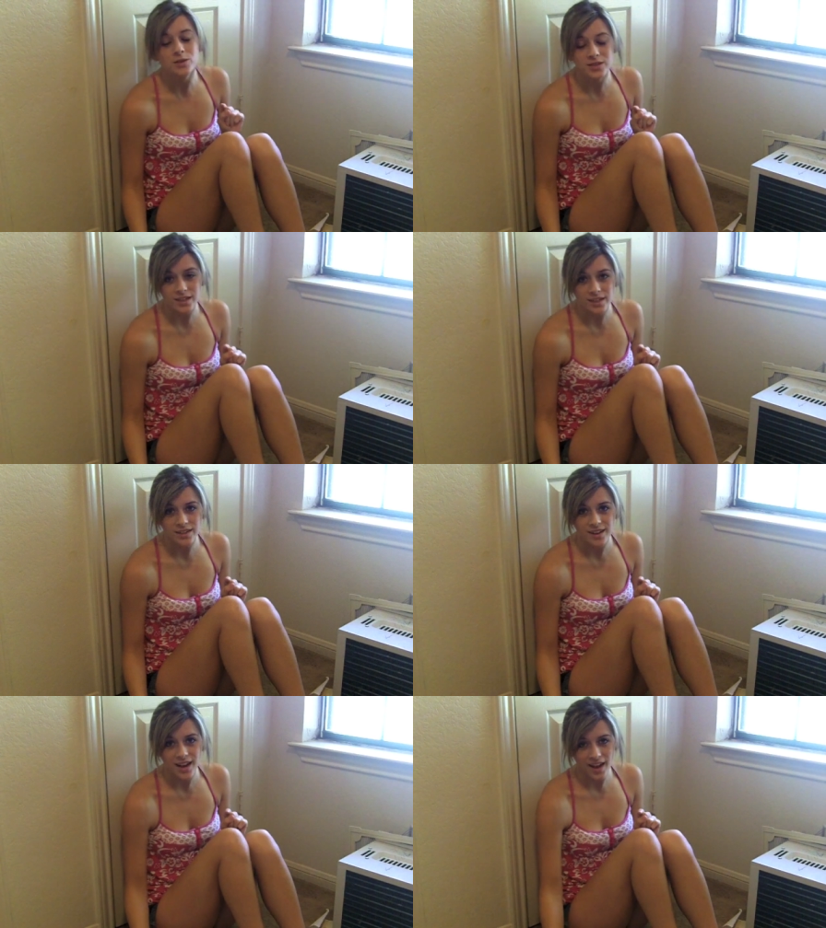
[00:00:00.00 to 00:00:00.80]
Bucci,
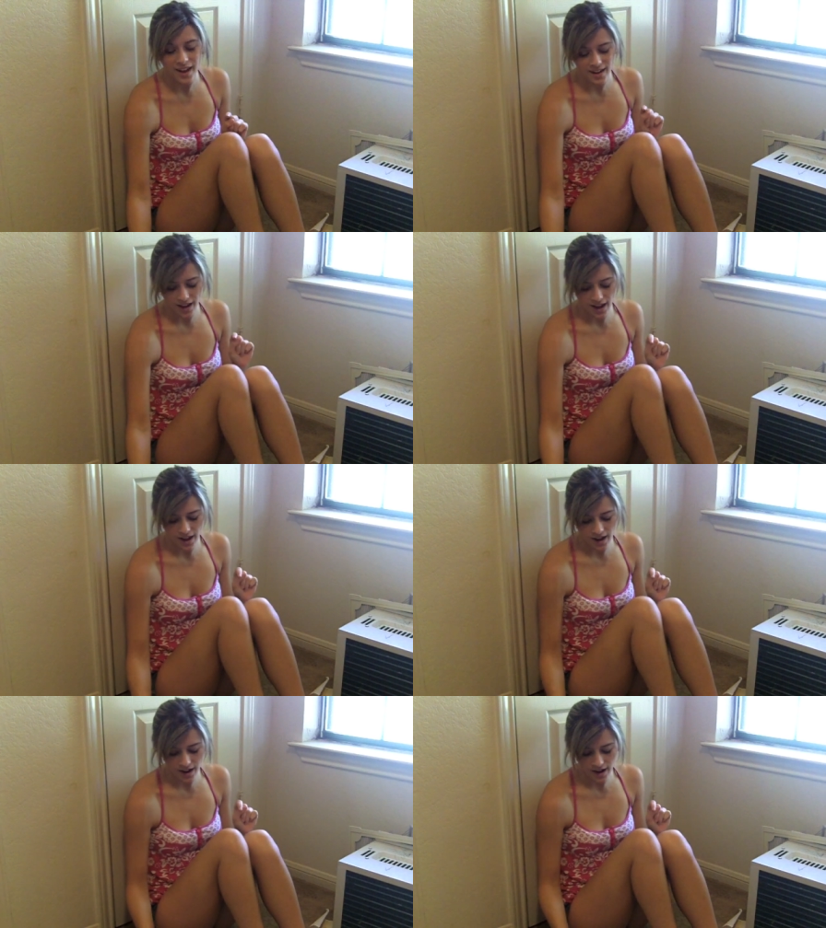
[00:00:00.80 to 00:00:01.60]

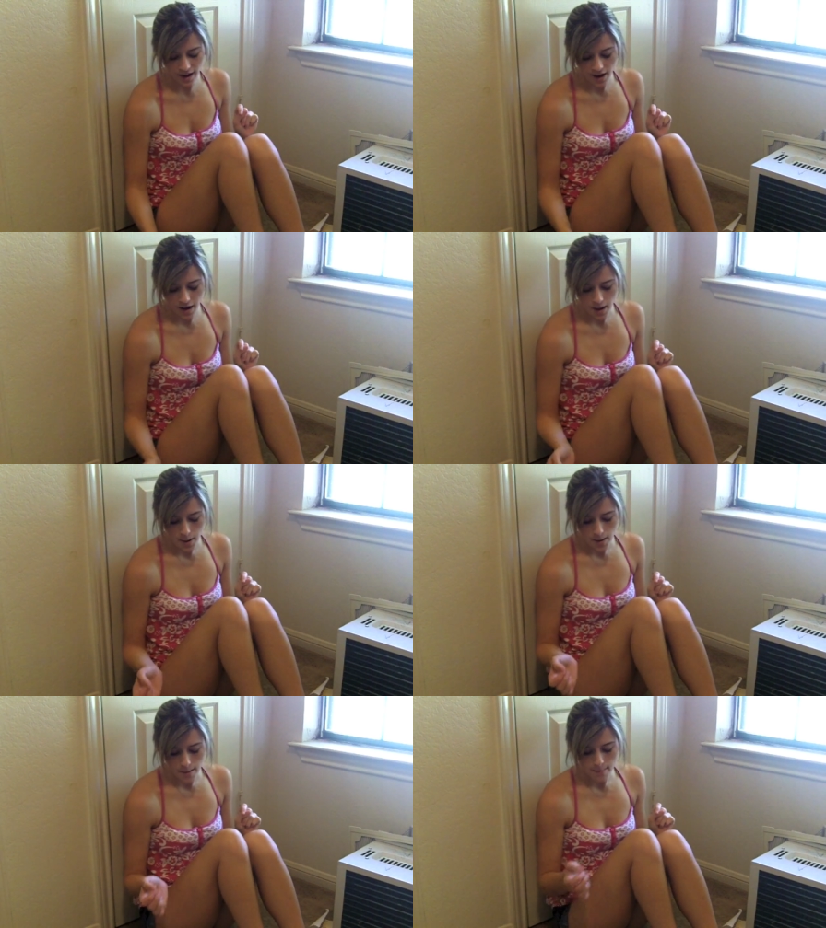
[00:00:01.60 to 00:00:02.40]
aka
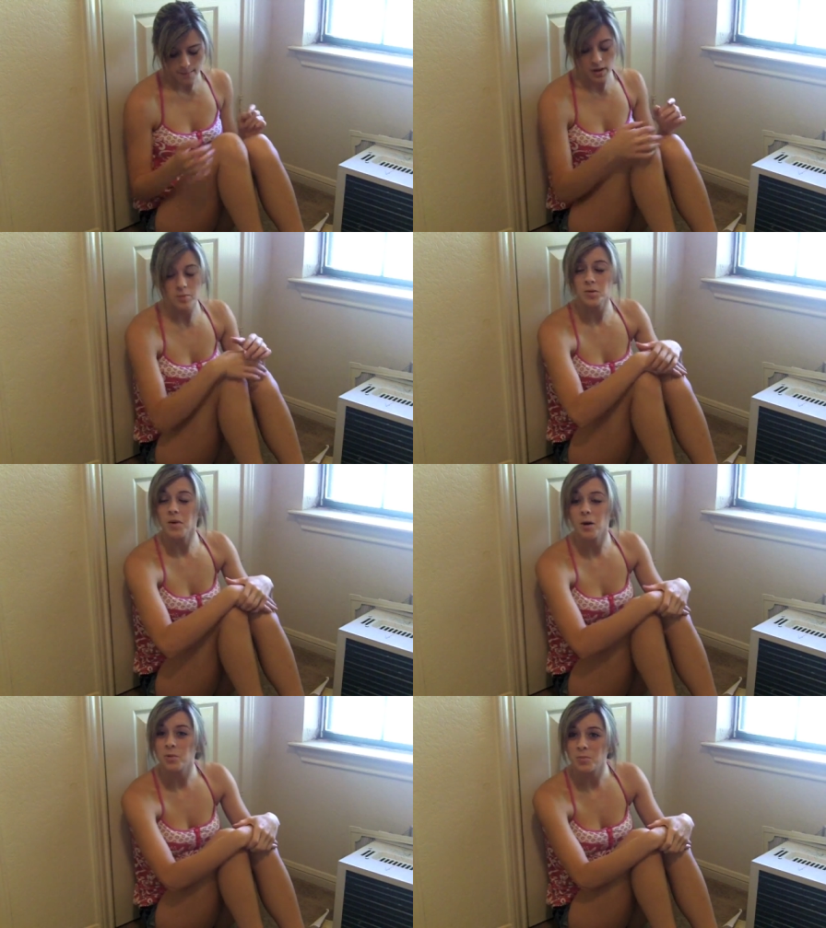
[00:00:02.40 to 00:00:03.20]
Baby
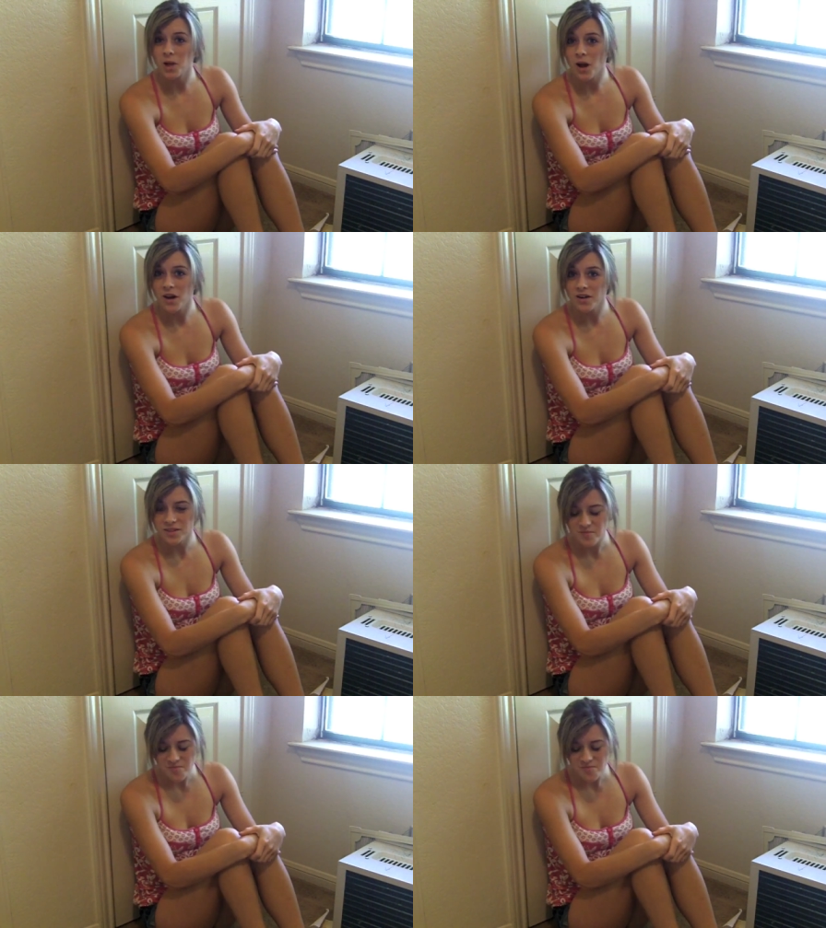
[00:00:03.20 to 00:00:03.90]
Mama Blog.